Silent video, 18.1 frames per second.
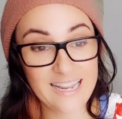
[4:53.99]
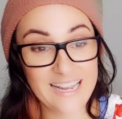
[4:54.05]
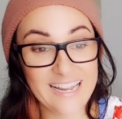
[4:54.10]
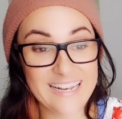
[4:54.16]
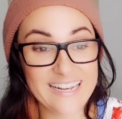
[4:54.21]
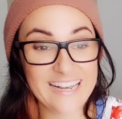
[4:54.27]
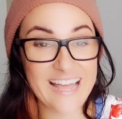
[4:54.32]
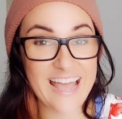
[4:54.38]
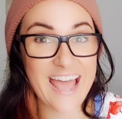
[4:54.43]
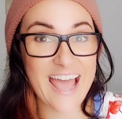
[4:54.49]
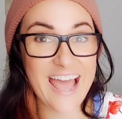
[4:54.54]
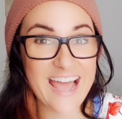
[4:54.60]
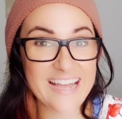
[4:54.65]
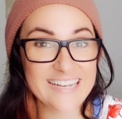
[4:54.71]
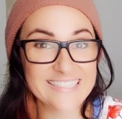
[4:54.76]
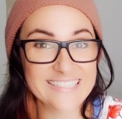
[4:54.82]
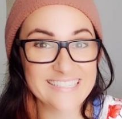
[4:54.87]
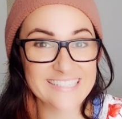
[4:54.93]
And
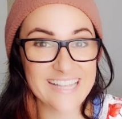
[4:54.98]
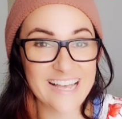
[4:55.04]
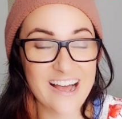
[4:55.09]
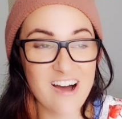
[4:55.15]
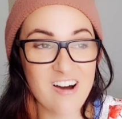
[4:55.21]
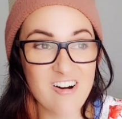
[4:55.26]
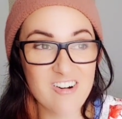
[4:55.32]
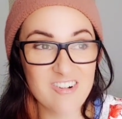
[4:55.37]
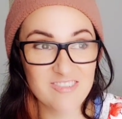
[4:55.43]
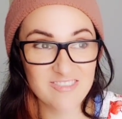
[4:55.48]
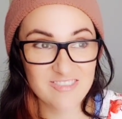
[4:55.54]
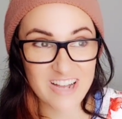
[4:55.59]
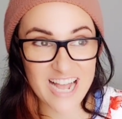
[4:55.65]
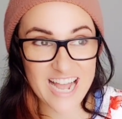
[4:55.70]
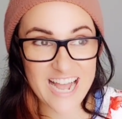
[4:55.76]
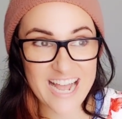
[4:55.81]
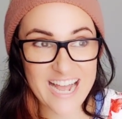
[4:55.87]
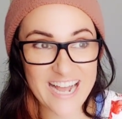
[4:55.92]
as of
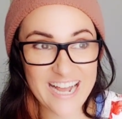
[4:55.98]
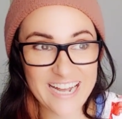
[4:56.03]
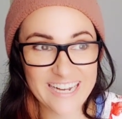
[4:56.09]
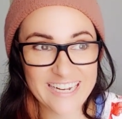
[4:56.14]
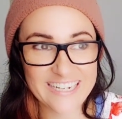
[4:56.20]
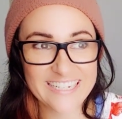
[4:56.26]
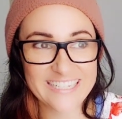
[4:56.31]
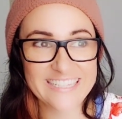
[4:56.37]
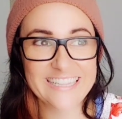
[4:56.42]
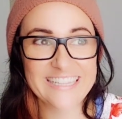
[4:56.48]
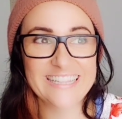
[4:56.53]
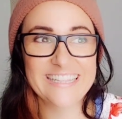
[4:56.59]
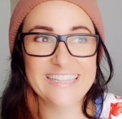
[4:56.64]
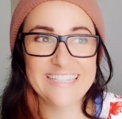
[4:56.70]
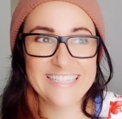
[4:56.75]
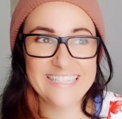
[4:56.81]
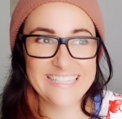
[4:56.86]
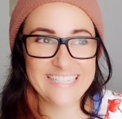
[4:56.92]

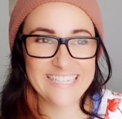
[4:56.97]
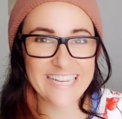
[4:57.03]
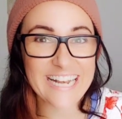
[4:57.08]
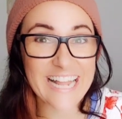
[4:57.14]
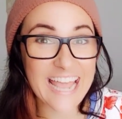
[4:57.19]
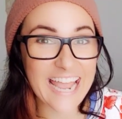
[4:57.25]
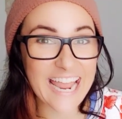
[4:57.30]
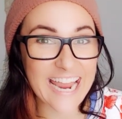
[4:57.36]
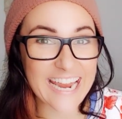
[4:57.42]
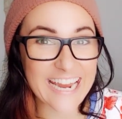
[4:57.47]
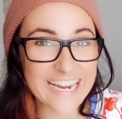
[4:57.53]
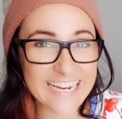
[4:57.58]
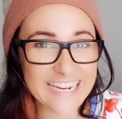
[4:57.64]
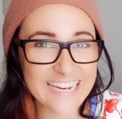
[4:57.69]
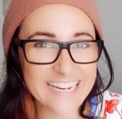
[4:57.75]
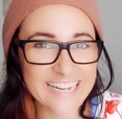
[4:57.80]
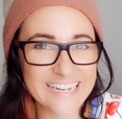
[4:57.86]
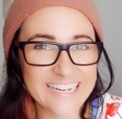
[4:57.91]
today,